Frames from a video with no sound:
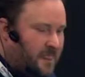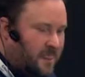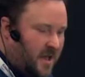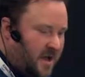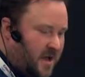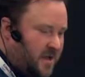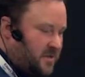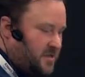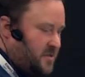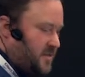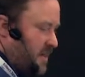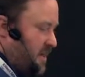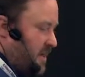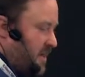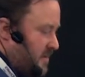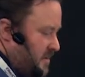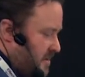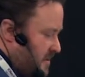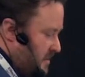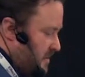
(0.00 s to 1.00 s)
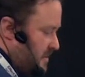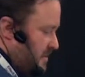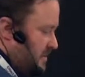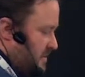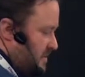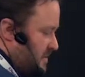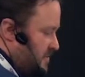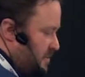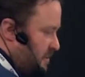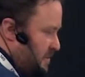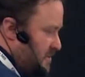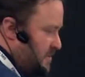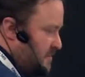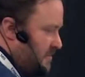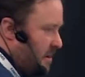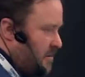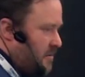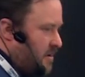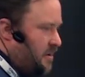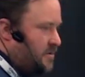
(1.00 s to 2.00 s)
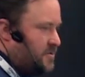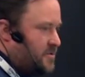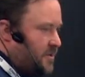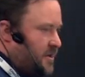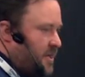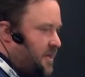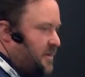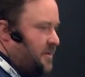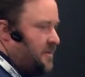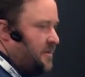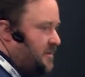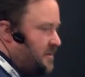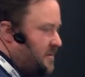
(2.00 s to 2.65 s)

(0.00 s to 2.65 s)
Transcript: And to put some logos on it,